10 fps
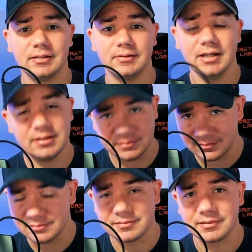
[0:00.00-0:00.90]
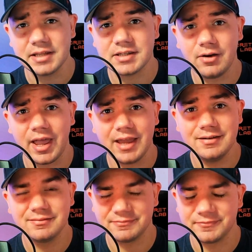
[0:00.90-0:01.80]
Well, let's go ahead
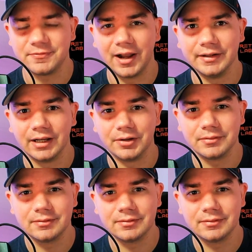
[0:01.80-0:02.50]
and find out.